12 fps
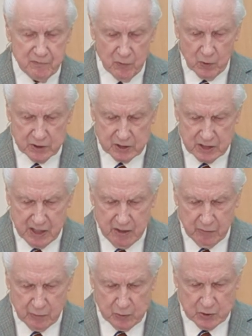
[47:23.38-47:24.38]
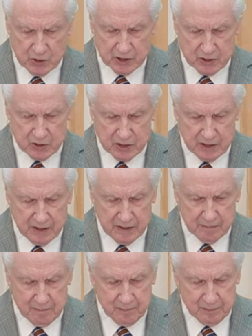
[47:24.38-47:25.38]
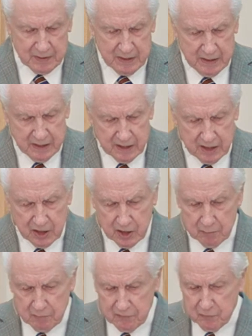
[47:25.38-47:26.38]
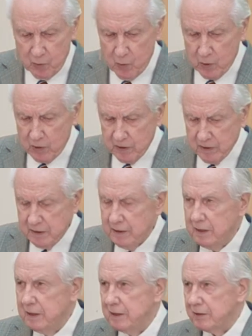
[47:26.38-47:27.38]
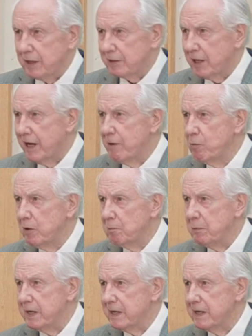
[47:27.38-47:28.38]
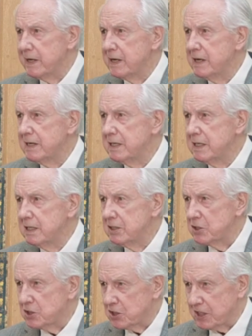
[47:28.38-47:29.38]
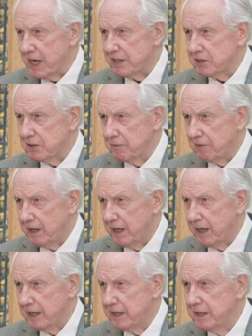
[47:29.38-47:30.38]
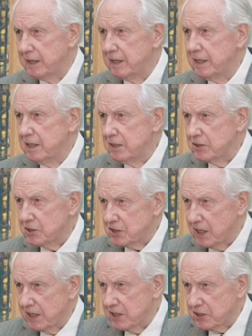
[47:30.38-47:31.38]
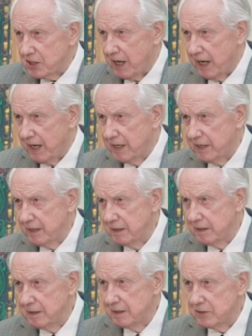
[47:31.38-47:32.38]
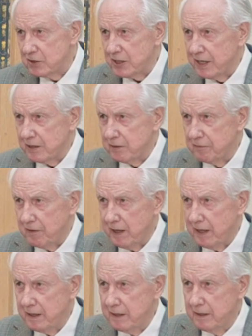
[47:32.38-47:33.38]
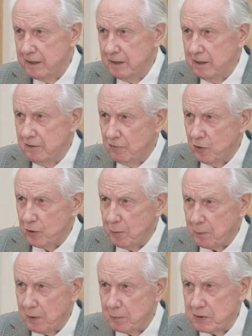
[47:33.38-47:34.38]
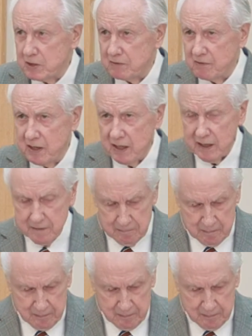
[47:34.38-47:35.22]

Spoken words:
14 through 16. And number 4, that they would be sanctified, set aside, sanctified for the purpose of God.